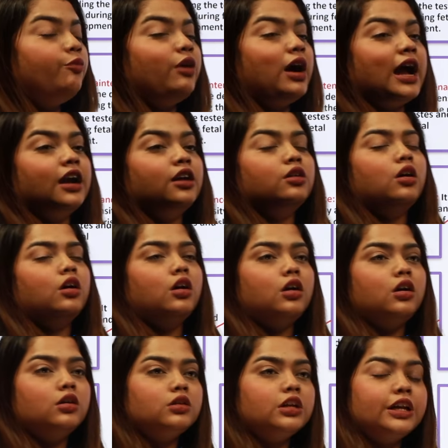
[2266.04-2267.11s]
where
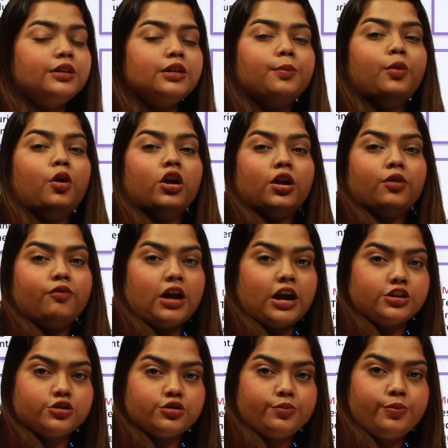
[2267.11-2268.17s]
in the body
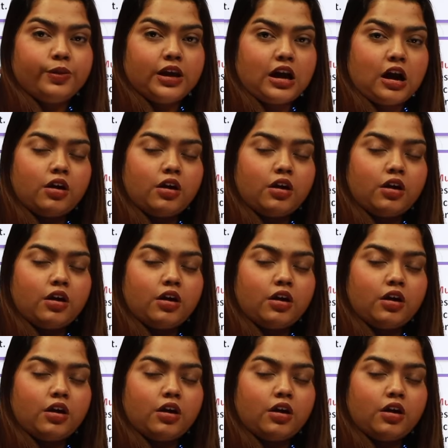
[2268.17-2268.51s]
where should be,